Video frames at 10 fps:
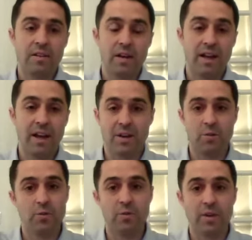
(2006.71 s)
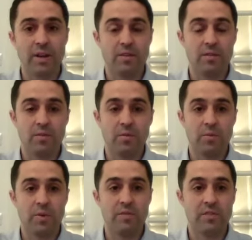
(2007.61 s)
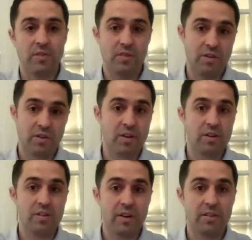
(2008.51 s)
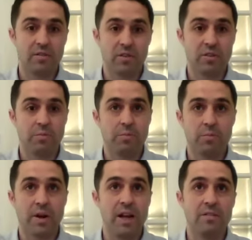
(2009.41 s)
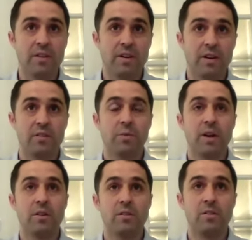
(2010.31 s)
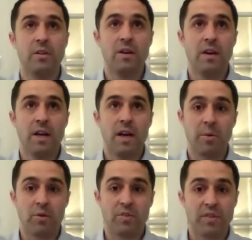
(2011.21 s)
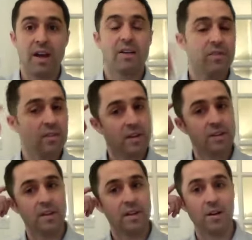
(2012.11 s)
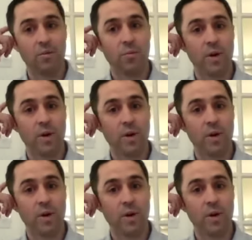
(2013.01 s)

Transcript: and I know like we've discussed this just privately as well about staff and things like that.